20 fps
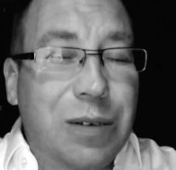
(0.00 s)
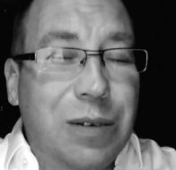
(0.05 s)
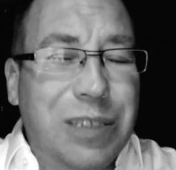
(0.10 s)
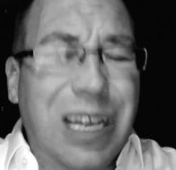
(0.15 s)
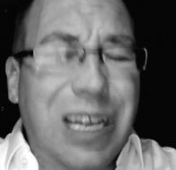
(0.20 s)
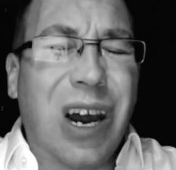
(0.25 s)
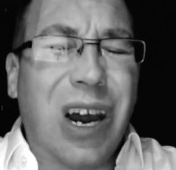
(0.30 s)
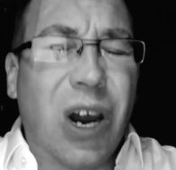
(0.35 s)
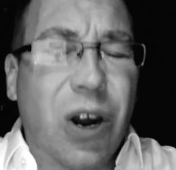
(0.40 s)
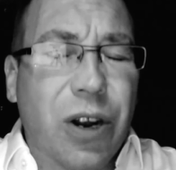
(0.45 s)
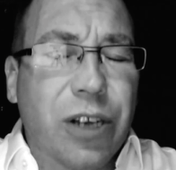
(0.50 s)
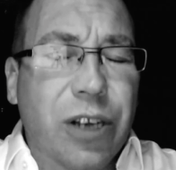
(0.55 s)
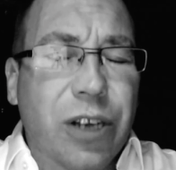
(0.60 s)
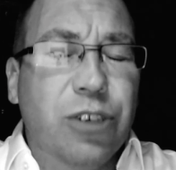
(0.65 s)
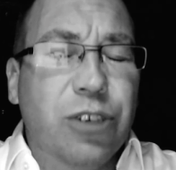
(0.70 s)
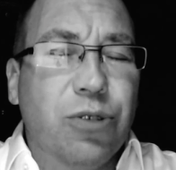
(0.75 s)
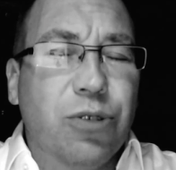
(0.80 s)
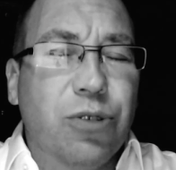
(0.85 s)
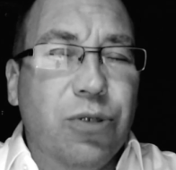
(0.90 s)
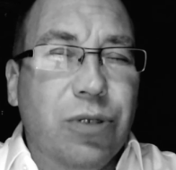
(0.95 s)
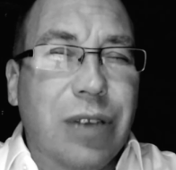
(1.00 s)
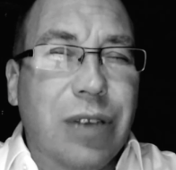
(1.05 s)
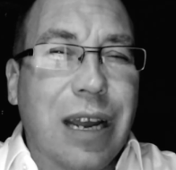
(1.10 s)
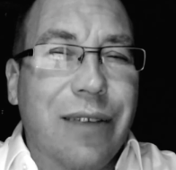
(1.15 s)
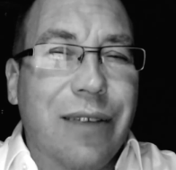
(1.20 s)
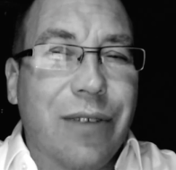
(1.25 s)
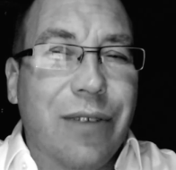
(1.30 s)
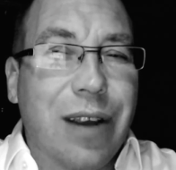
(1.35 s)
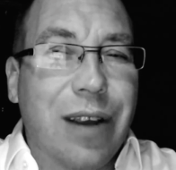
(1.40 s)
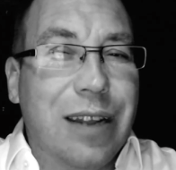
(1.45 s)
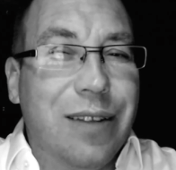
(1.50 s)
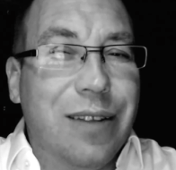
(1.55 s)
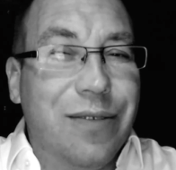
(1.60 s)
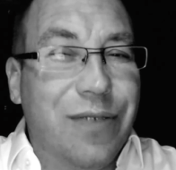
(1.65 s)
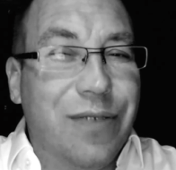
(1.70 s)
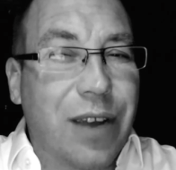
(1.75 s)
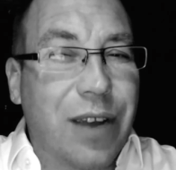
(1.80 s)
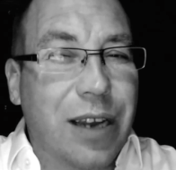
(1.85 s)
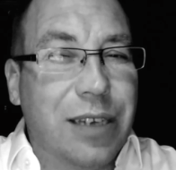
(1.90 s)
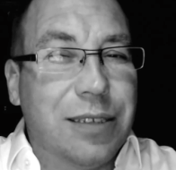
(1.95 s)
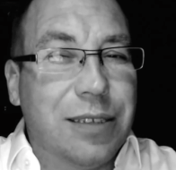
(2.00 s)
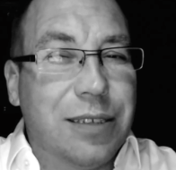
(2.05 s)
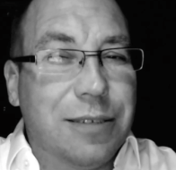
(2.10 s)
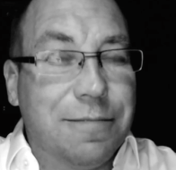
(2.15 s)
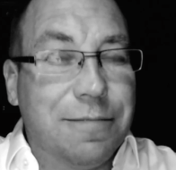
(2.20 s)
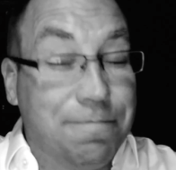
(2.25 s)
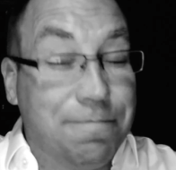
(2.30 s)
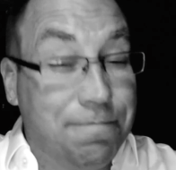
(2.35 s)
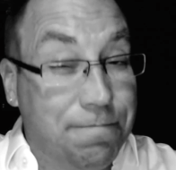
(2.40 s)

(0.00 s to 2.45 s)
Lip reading: It's the hardest truth I ever had to face.